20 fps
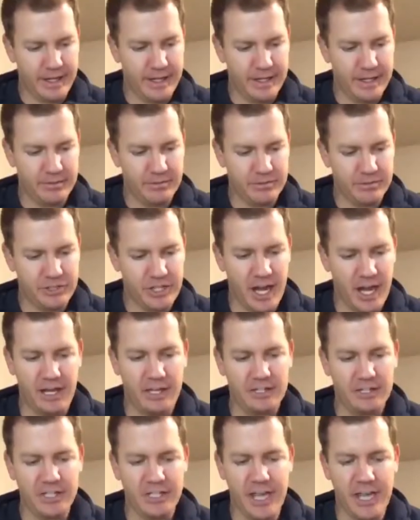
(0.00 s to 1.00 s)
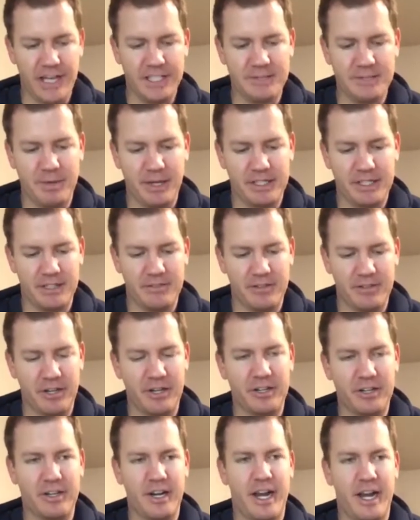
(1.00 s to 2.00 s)
challenging aspect of
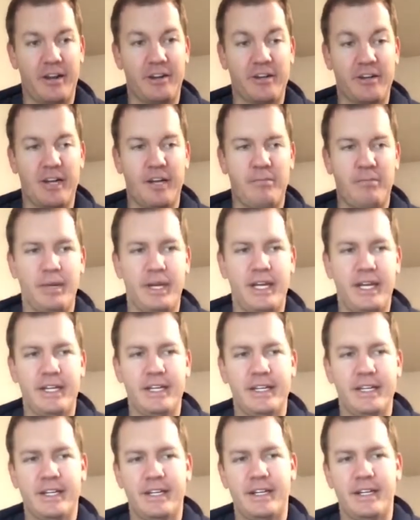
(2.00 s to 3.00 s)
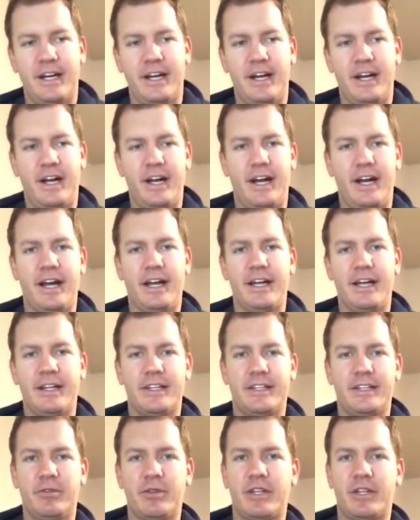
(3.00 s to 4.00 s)
our company. I
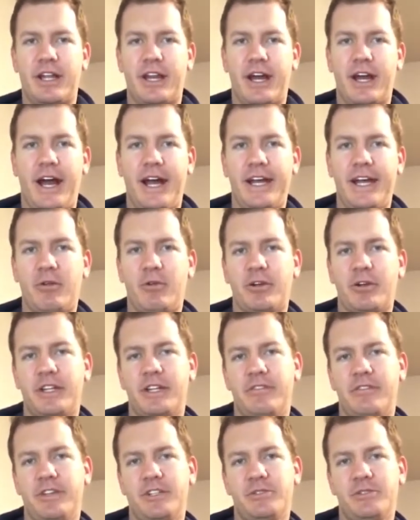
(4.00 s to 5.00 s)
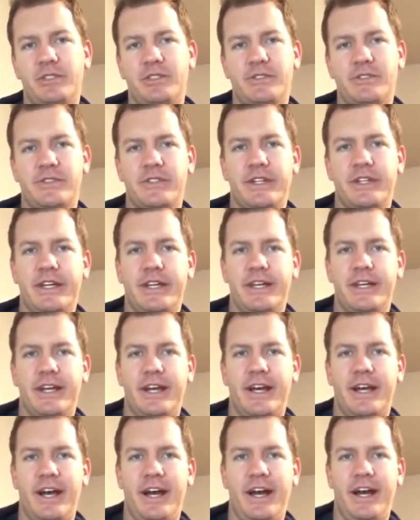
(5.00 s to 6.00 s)
deal with a lot of high net worth individuals,
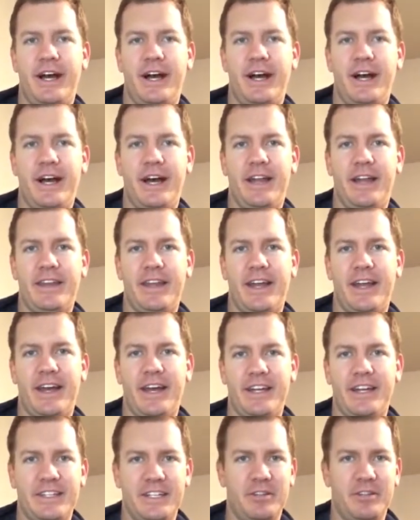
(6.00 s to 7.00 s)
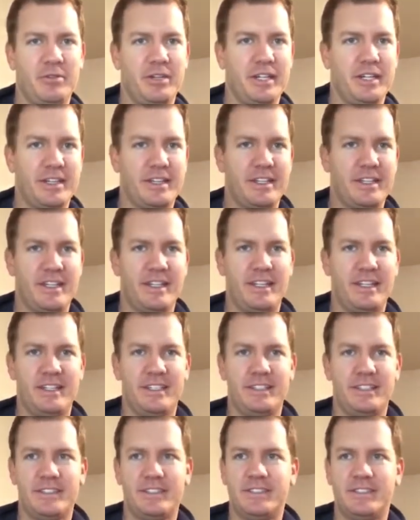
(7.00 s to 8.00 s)
and then I deal with
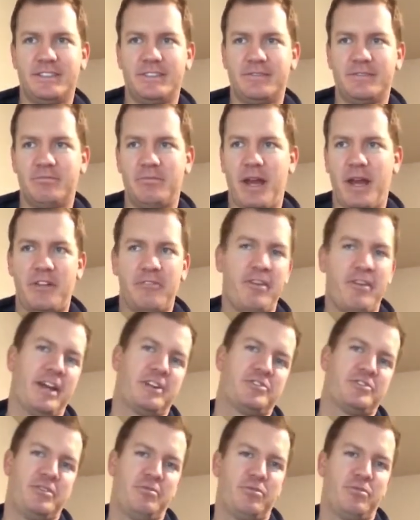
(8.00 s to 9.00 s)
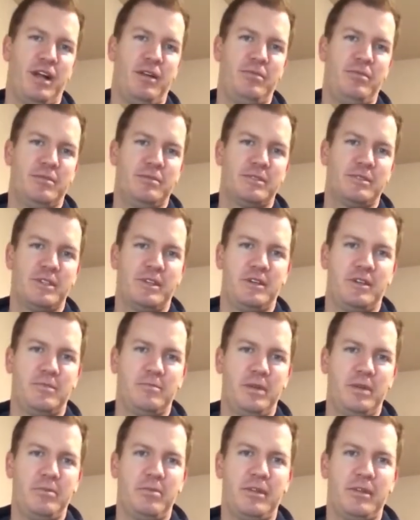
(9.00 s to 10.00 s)
manufacturing problems. So
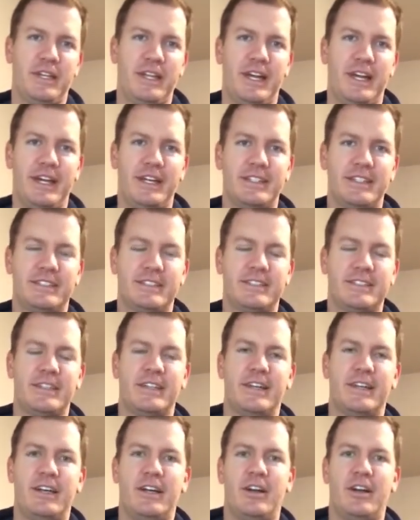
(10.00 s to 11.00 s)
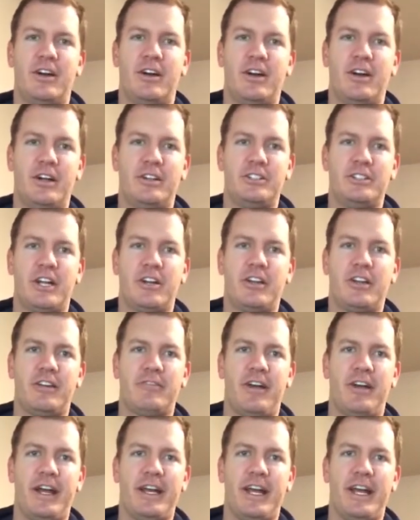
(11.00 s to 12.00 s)
people that generally have
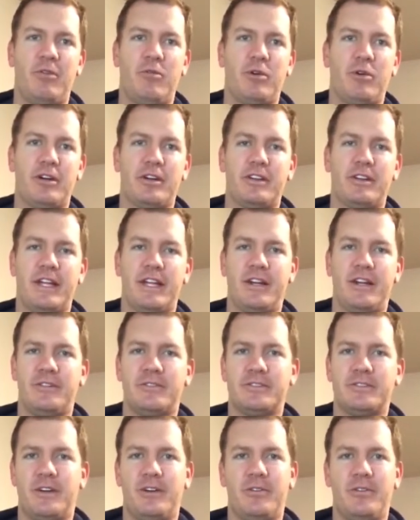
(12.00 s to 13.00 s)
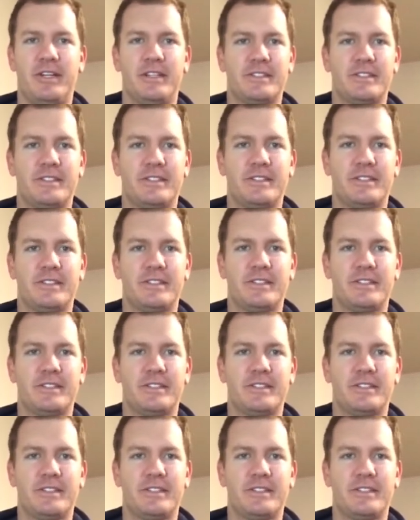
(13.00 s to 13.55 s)
high net worth, they don't always appreciate it